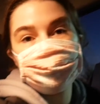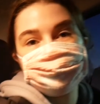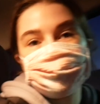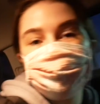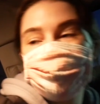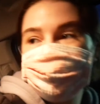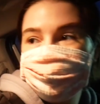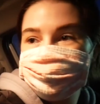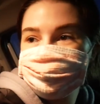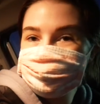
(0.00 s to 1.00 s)
So I just like
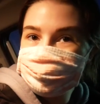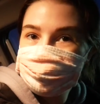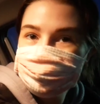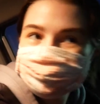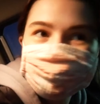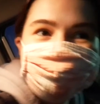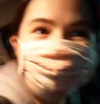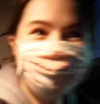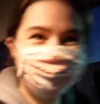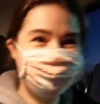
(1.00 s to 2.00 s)
waited at the door.
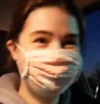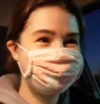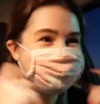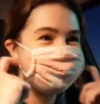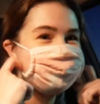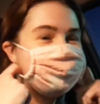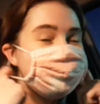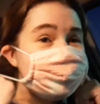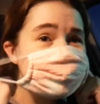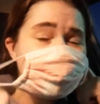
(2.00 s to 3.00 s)

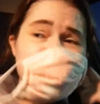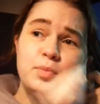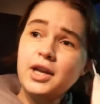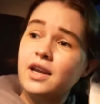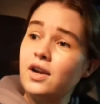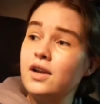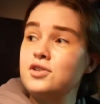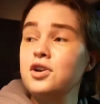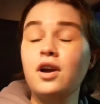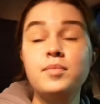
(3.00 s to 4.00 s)
He was like, do you want me to carry it out
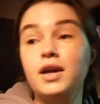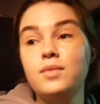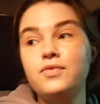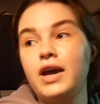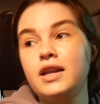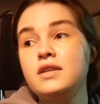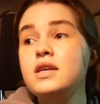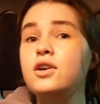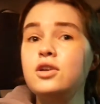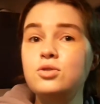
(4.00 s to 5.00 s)
to your car? I'm like, I'm fine. He's
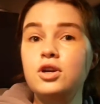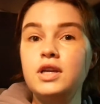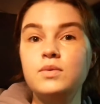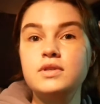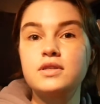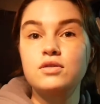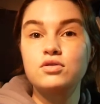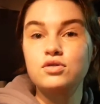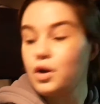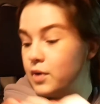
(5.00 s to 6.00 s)
like, are you sure? He was
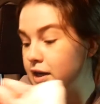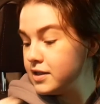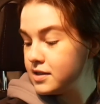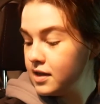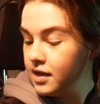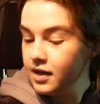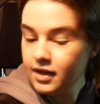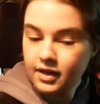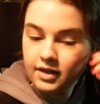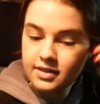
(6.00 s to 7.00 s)
so nice.
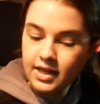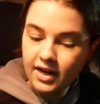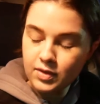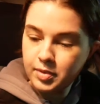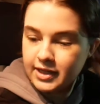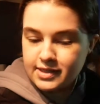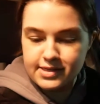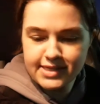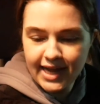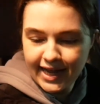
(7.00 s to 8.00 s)
He said, have a
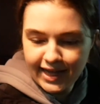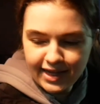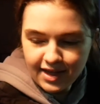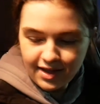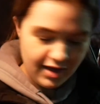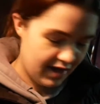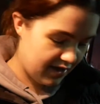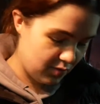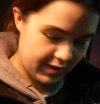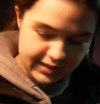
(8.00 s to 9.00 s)
blessed day.
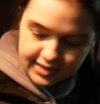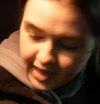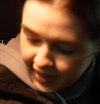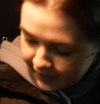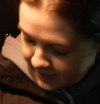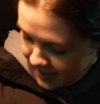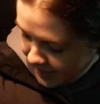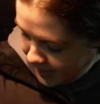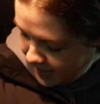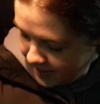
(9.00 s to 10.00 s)
Have a blessed holiday.